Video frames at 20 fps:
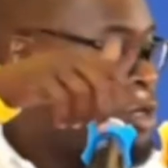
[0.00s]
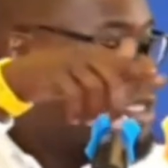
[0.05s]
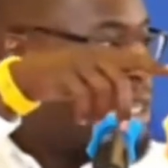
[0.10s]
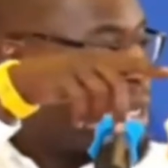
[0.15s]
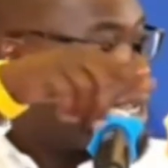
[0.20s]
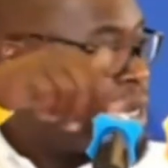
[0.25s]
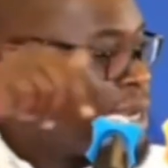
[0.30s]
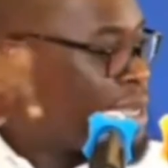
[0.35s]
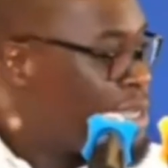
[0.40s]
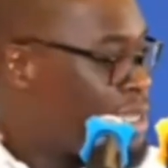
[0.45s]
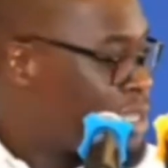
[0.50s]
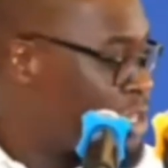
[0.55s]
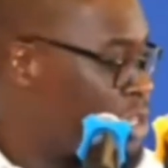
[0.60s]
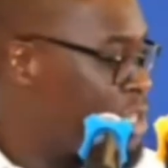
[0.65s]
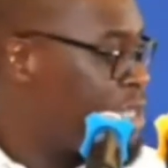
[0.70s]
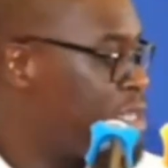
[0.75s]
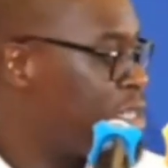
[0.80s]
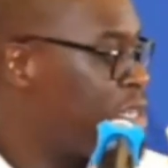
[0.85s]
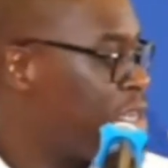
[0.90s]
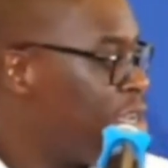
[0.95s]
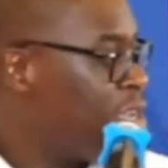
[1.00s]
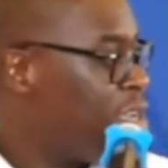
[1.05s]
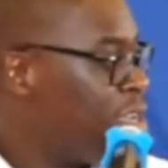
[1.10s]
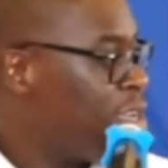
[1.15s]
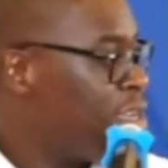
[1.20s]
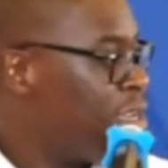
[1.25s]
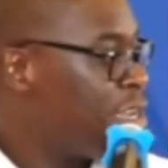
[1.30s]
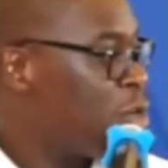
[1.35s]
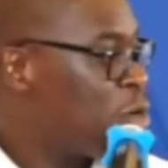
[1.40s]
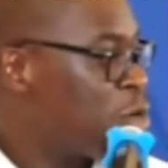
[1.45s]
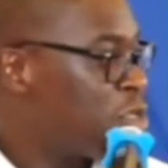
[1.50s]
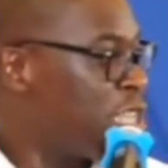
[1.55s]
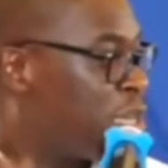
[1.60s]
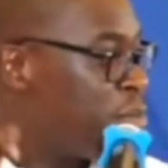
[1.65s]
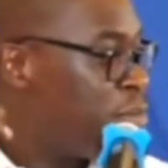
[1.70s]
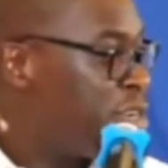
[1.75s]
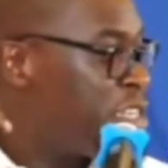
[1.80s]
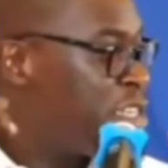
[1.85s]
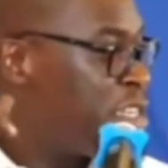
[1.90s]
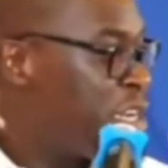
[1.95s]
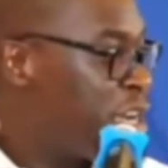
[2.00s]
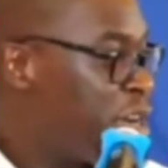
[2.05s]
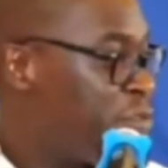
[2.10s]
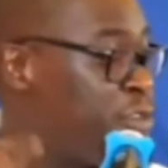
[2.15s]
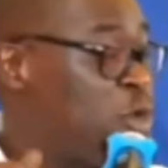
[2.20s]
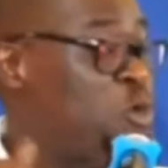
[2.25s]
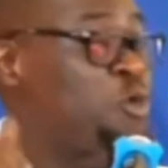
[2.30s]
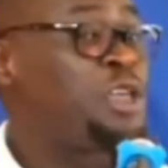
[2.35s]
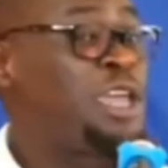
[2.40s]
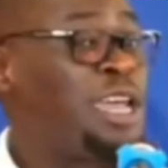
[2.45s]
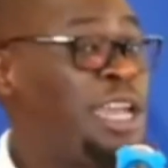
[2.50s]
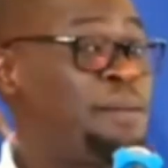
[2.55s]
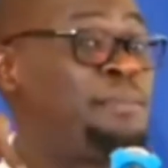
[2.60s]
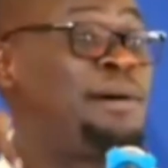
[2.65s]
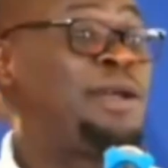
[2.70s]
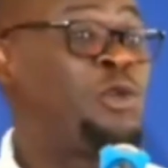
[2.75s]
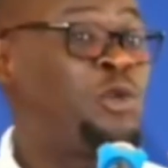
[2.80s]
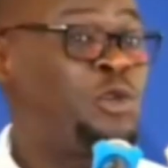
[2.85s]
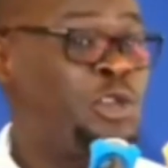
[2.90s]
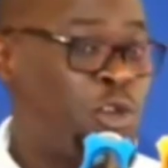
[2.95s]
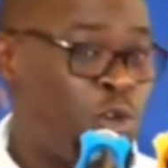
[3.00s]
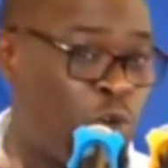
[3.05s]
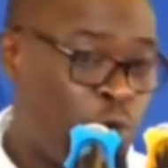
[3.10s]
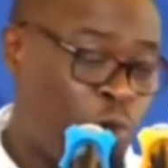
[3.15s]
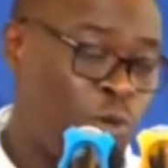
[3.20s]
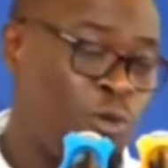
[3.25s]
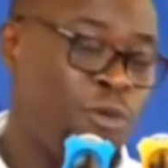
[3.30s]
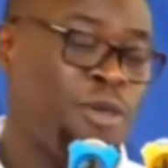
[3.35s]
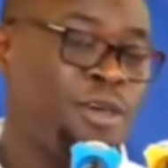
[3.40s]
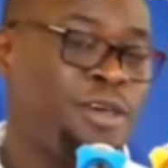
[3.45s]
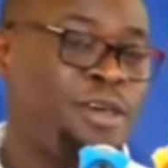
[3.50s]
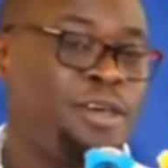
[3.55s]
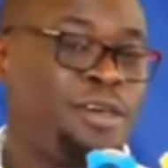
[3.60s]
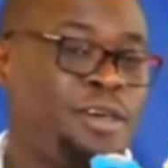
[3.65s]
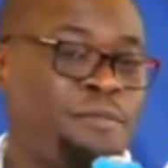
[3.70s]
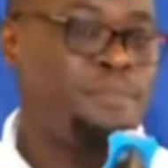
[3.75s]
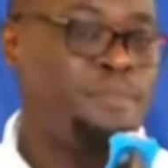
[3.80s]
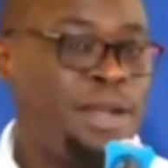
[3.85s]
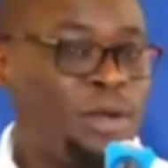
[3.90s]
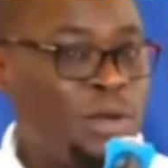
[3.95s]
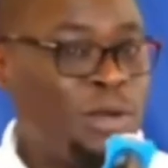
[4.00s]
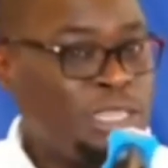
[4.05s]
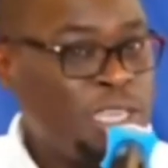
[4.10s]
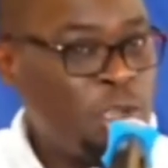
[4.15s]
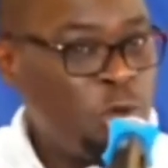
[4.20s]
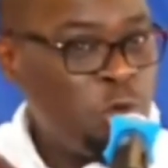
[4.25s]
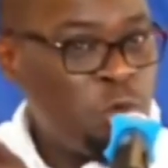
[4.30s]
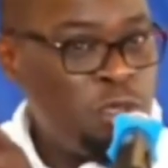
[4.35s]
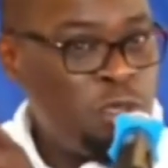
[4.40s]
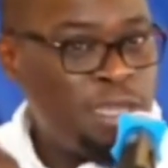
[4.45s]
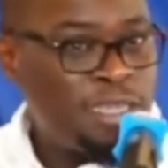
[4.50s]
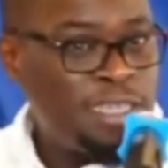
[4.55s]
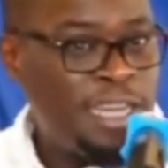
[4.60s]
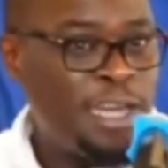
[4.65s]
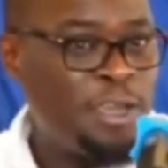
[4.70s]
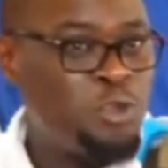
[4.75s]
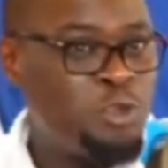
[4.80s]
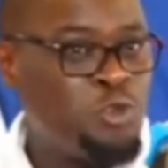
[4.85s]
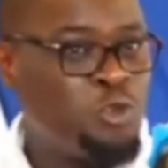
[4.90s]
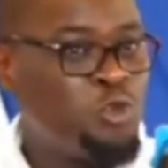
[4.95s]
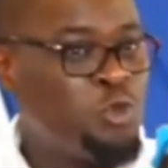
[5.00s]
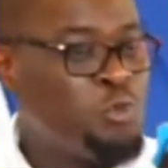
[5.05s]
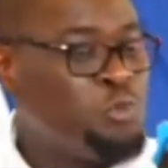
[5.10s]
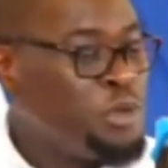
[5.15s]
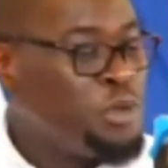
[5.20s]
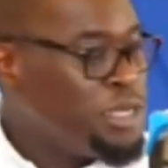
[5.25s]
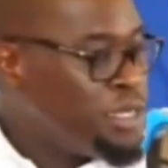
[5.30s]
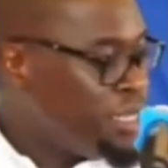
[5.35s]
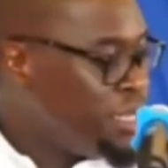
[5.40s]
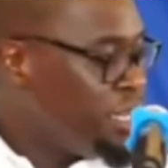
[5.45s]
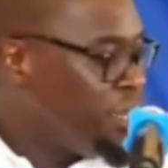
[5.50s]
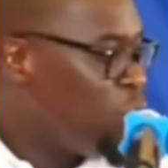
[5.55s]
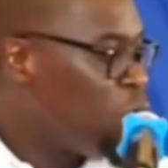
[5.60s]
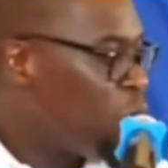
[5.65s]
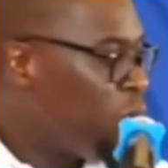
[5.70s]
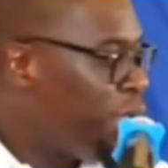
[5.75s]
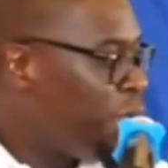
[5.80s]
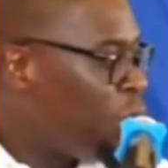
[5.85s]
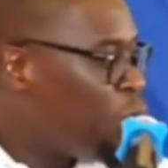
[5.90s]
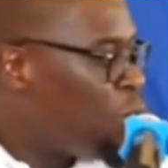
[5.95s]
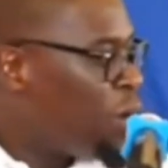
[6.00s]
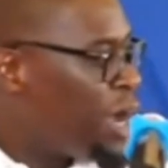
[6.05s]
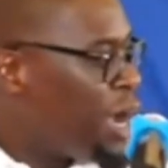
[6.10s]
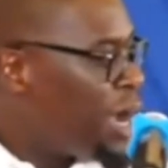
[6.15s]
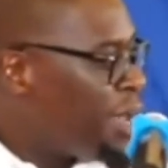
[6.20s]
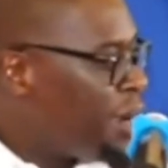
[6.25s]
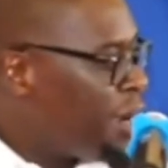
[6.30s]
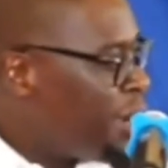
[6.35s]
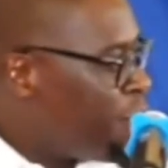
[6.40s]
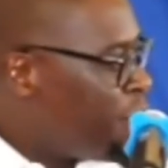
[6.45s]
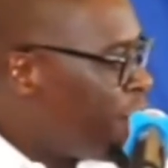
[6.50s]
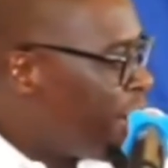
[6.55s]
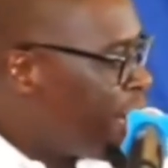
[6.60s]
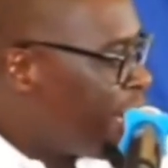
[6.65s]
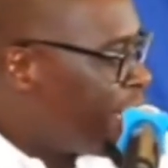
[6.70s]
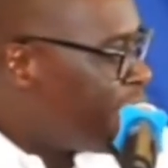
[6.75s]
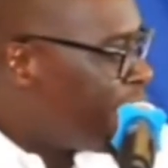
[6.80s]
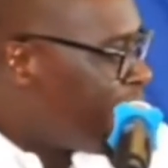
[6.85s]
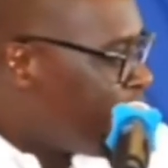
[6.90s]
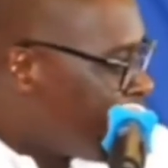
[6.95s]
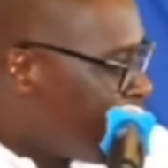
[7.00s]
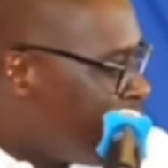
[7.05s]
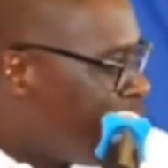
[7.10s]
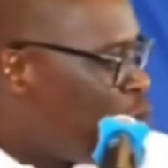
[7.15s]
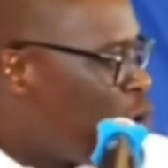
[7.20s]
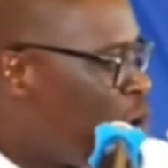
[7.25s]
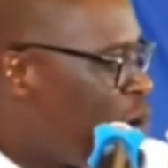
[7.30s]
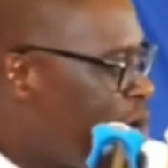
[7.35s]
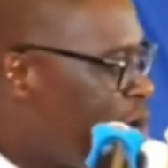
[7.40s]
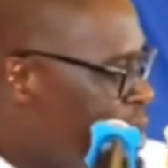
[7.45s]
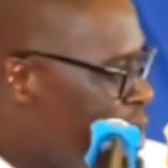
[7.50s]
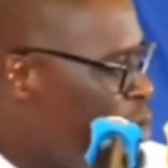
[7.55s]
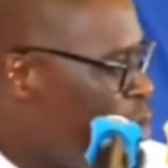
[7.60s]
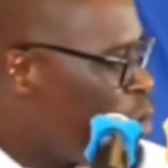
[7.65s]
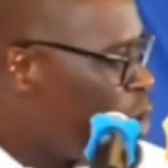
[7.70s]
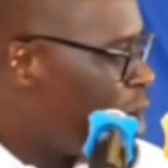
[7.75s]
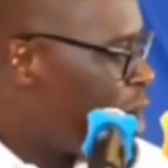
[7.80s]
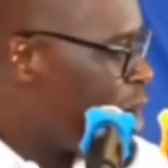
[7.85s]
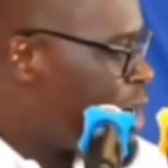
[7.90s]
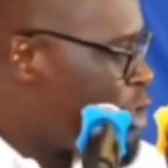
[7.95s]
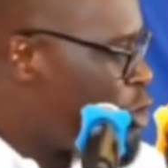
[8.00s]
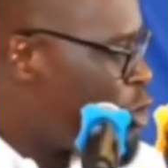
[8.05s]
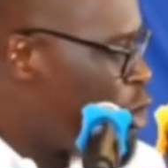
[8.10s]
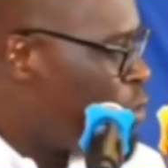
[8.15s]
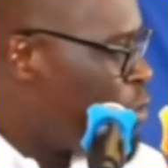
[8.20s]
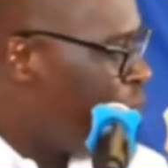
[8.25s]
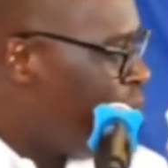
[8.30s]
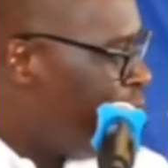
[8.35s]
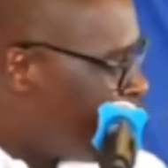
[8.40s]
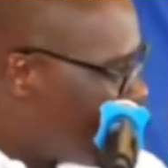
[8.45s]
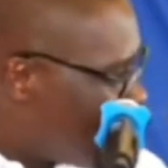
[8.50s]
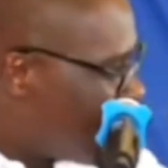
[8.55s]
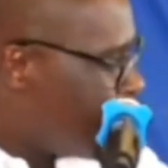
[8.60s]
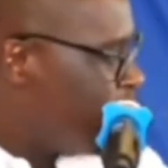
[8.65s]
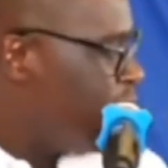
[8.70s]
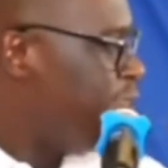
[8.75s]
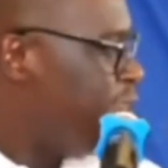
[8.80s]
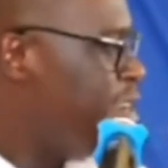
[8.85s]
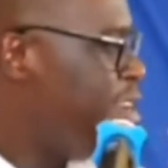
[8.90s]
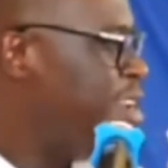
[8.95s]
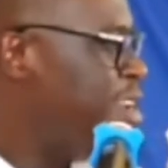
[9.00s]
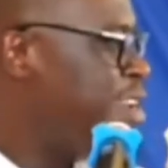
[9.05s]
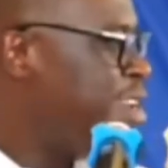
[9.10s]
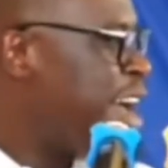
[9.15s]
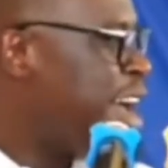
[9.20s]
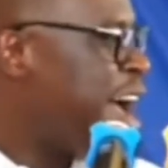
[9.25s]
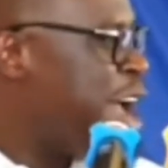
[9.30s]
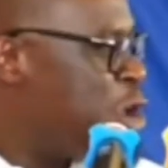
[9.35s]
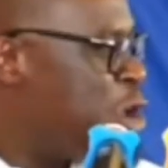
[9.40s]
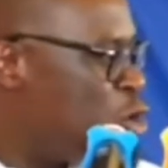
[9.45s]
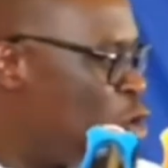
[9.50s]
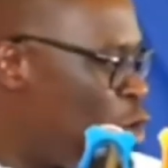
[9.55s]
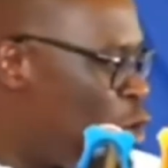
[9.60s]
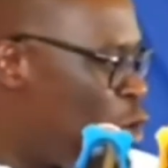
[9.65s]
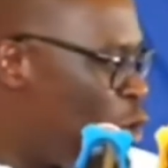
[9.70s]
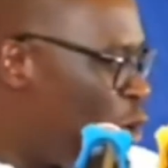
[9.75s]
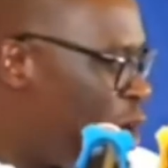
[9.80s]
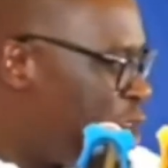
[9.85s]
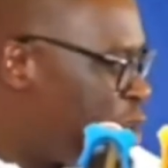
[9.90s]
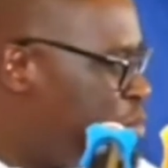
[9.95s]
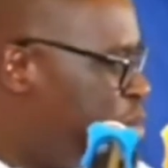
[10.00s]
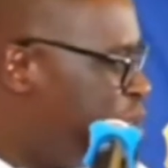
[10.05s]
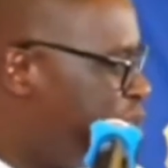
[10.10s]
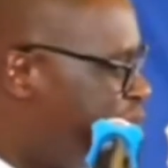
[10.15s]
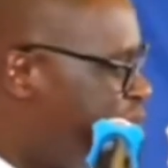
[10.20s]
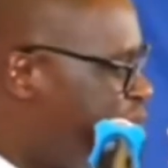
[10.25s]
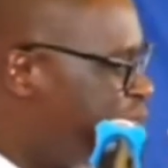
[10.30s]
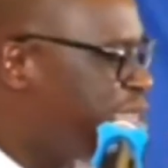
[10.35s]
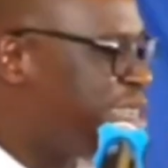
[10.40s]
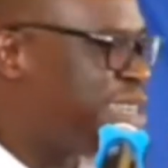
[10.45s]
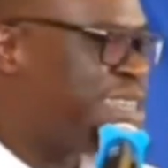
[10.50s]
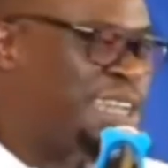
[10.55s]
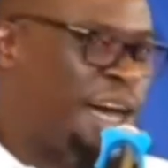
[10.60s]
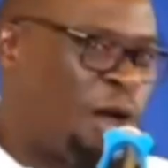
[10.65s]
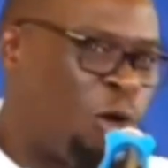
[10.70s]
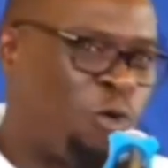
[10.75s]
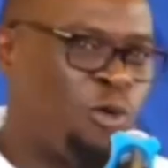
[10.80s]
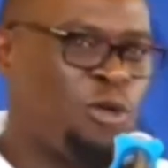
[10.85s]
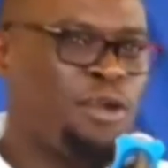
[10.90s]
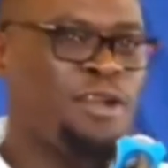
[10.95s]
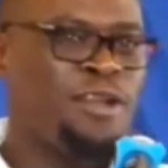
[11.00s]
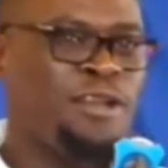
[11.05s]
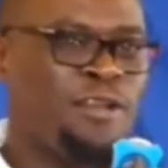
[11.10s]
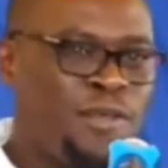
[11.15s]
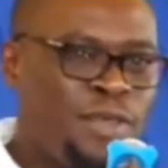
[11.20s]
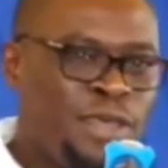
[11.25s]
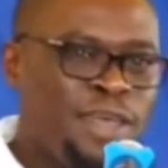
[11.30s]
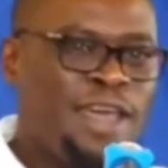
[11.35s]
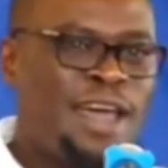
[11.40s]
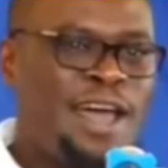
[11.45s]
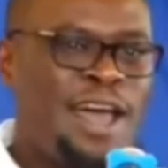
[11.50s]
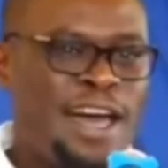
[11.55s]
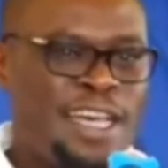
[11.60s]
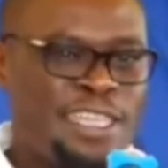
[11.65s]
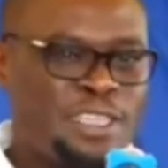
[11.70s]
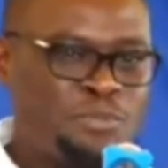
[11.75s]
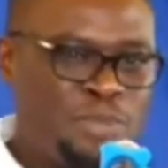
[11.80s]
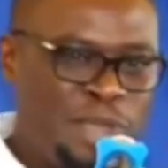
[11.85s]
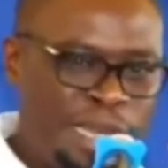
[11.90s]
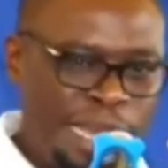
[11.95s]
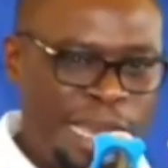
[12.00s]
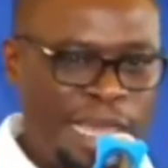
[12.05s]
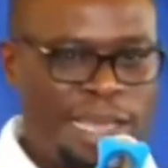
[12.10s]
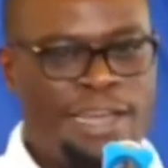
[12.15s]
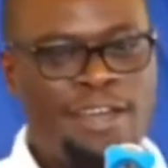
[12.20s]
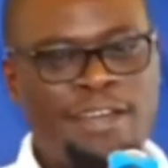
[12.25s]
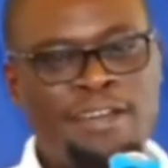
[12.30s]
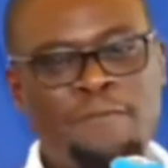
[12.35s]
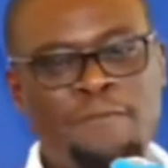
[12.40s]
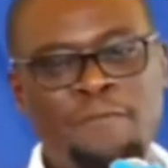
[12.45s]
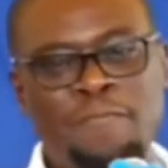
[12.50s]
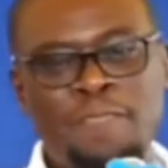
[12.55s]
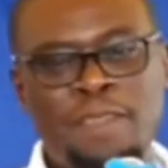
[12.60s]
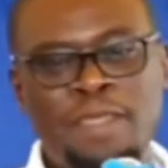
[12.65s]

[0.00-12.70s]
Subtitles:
Muktadada Street inaitwa Cyber Tree Cafe, ukienda bado iko. But as I do that, I used to do printing, unaenda unangangana na makaratasi kwa hindi, unakatiwa plate. I know what business in town has been like.